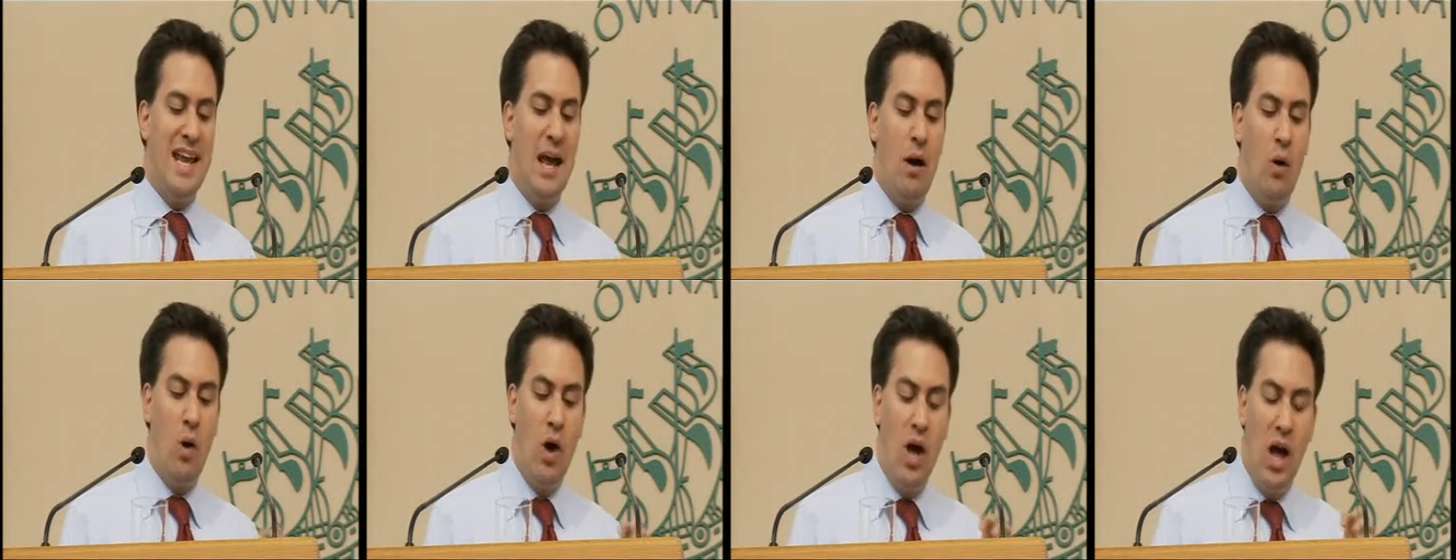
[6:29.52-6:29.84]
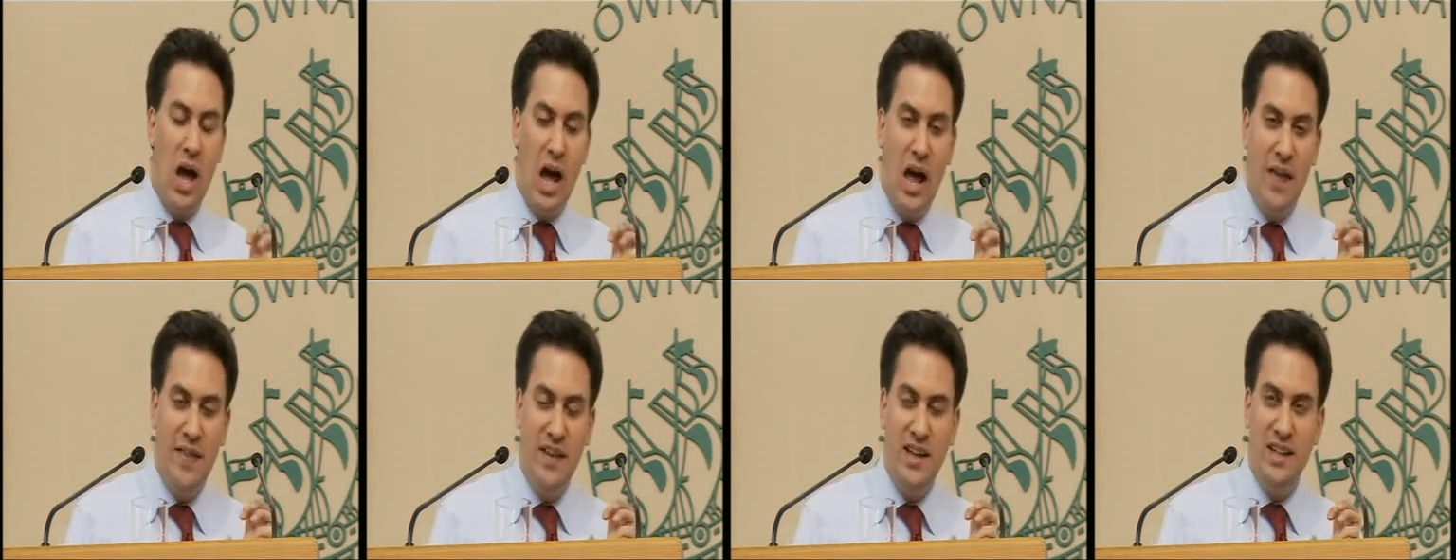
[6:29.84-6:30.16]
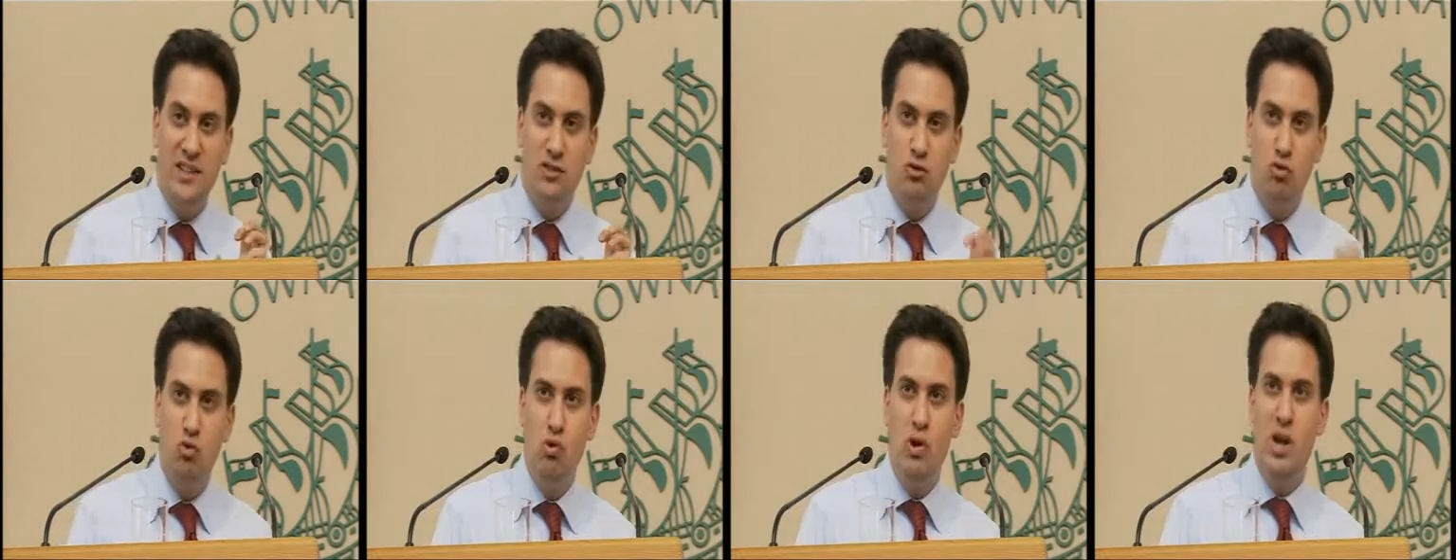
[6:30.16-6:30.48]
Now, I think
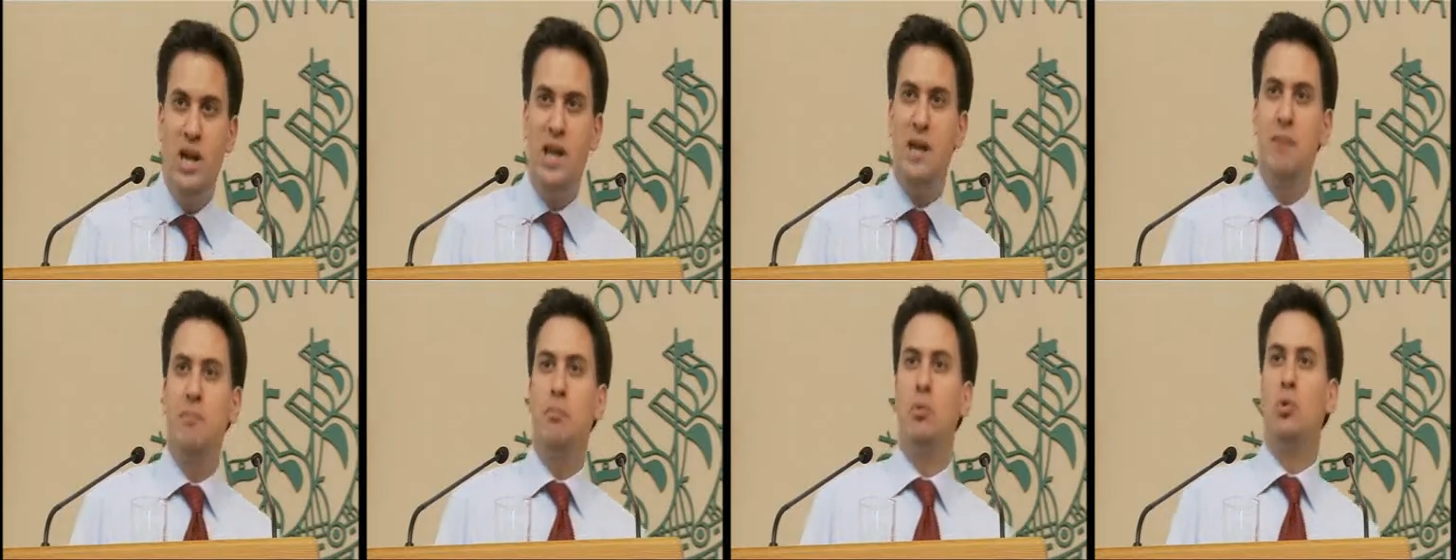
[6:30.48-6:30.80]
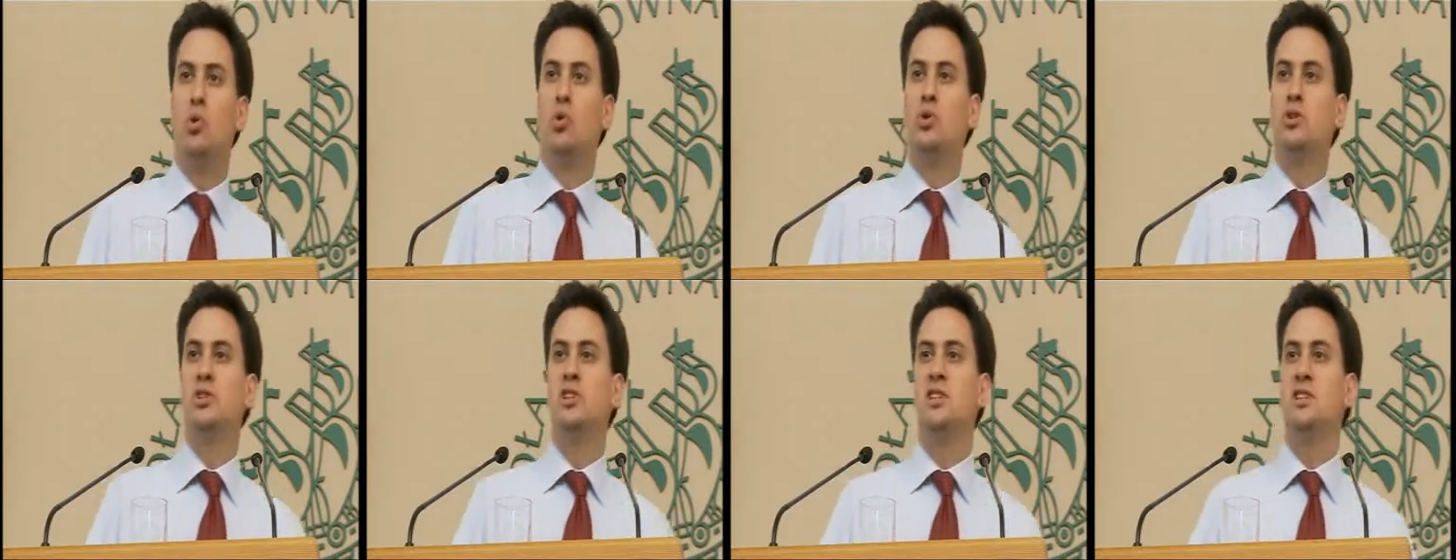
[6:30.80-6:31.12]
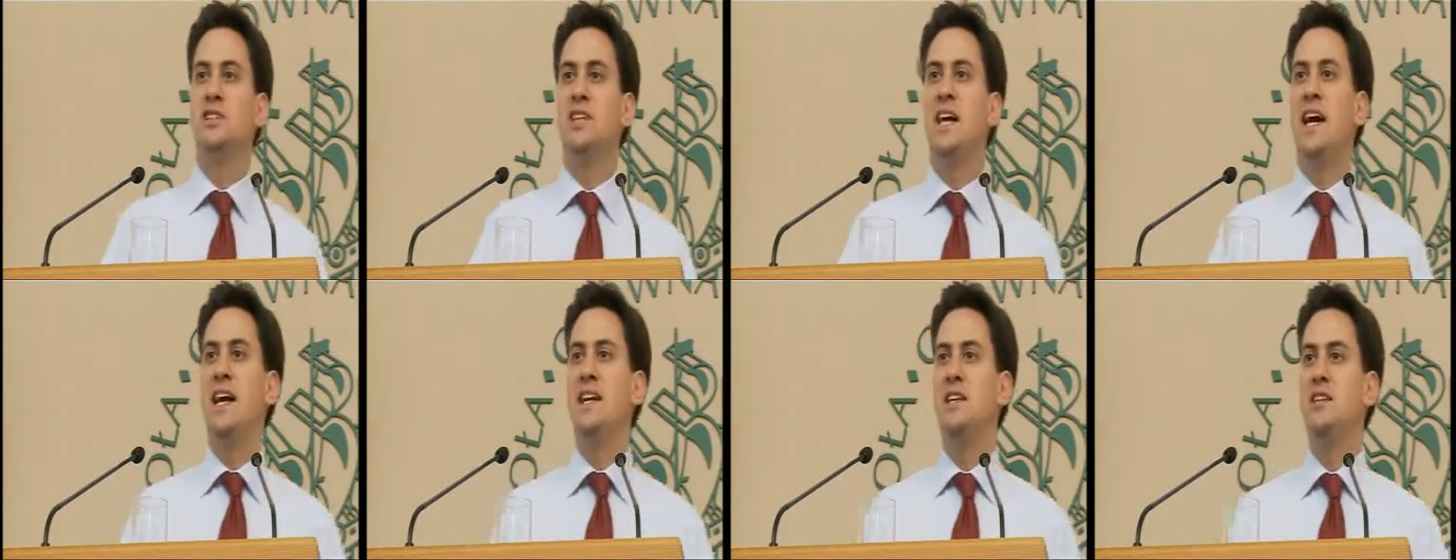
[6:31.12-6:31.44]
it's really important to
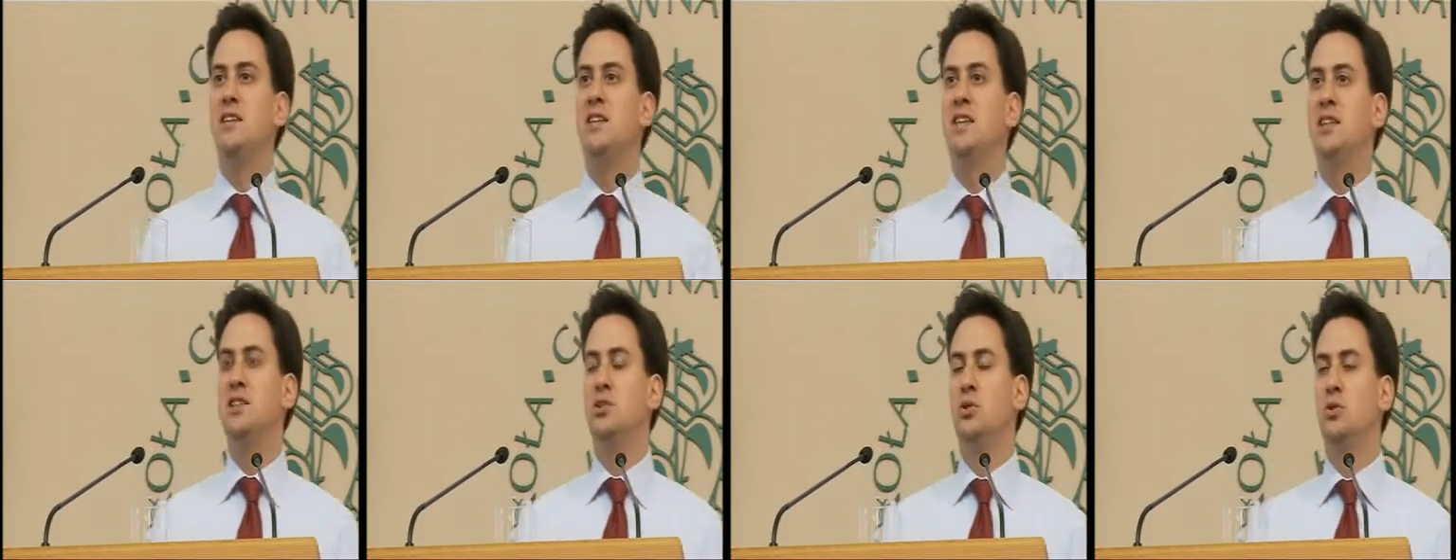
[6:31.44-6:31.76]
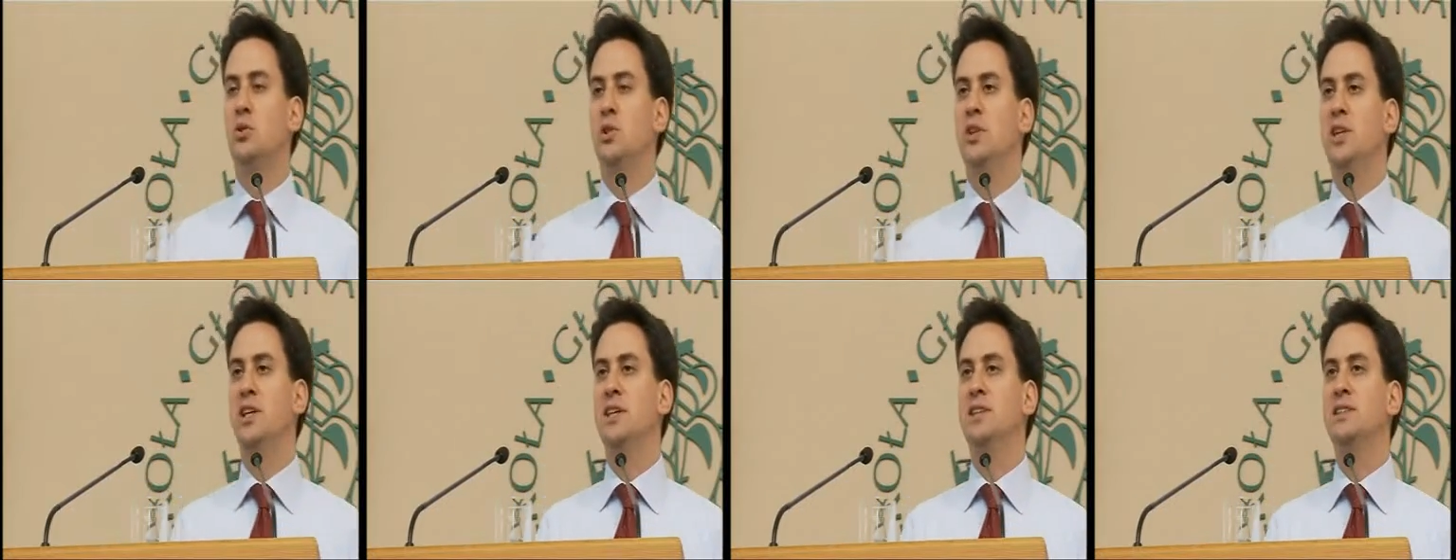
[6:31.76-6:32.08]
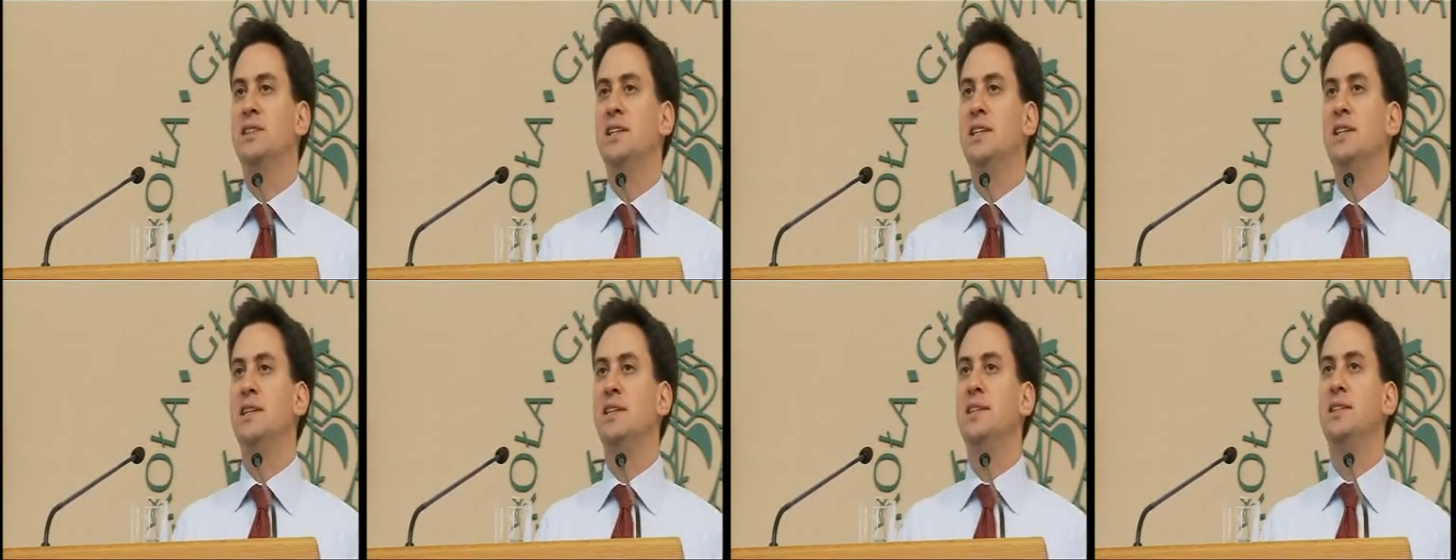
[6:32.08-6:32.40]
say to this
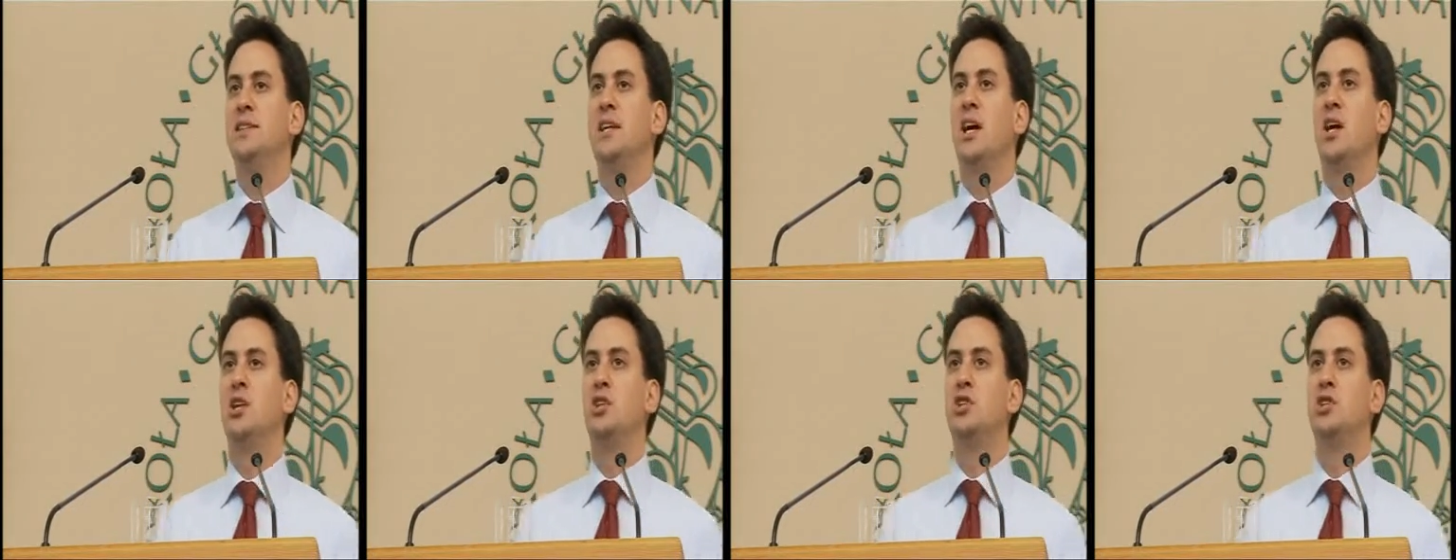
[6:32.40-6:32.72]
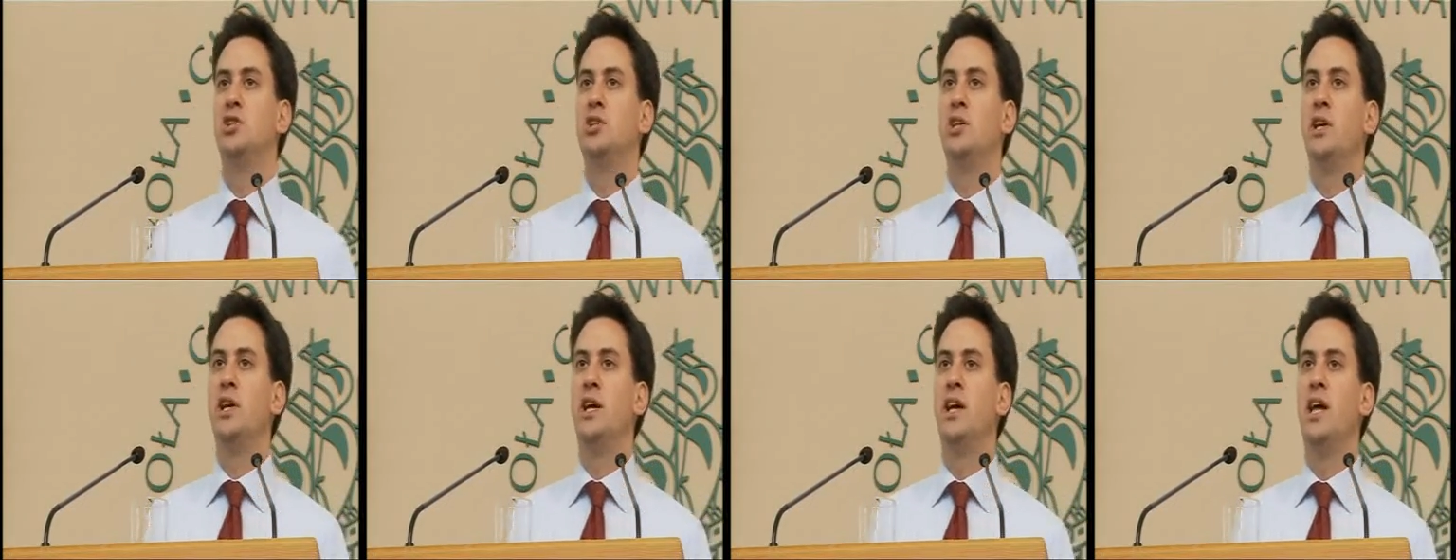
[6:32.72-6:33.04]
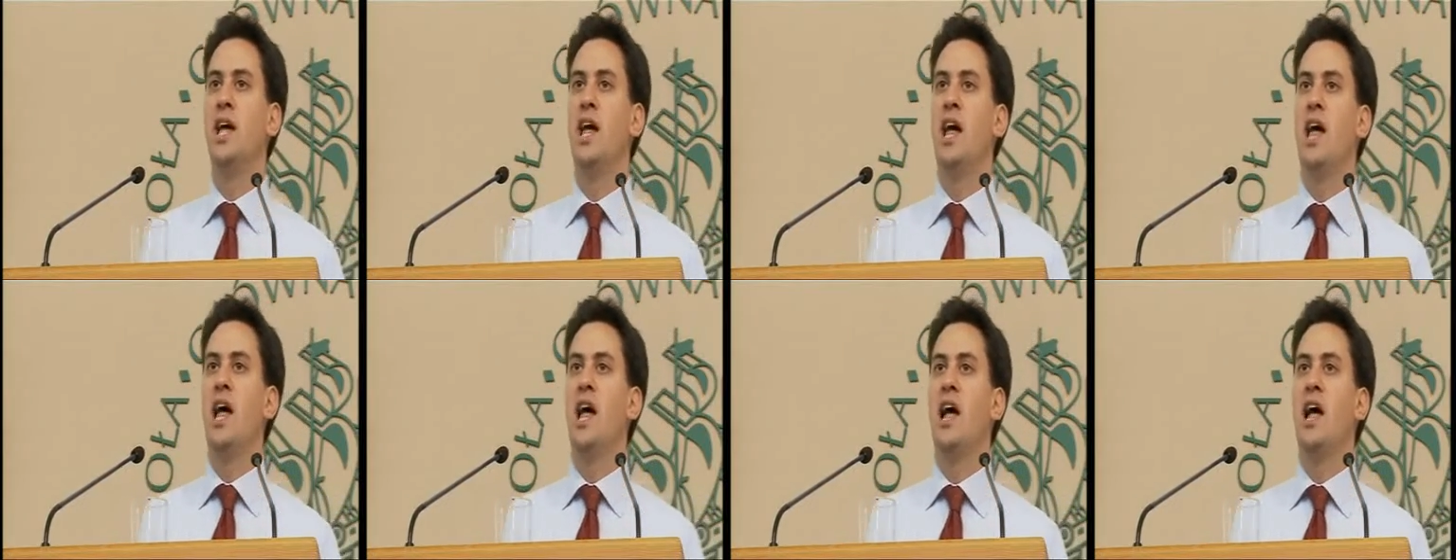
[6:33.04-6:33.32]
audience in this country